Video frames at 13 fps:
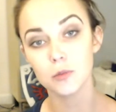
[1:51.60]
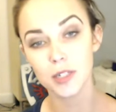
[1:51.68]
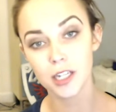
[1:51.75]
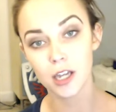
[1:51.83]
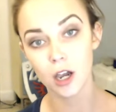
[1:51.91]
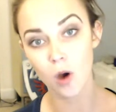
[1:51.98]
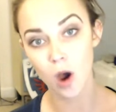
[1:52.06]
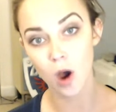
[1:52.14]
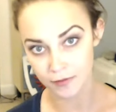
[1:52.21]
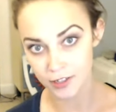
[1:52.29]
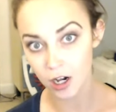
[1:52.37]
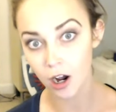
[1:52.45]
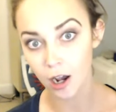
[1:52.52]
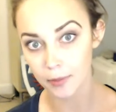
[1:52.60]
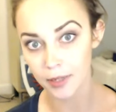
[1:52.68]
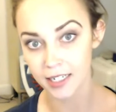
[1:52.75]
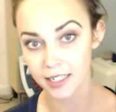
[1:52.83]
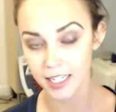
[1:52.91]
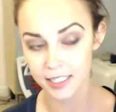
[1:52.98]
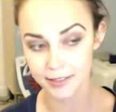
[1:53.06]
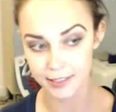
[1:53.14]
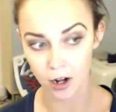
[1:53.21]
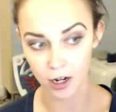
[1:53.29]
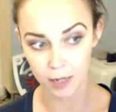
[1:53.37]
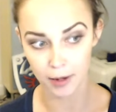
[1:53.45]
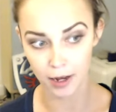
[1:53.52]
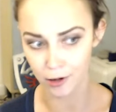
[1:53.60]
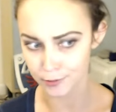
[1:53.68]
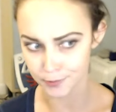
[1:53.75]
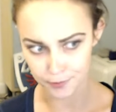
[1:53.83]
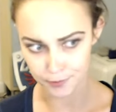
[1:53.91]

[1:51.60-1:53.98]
we go off topic and talk about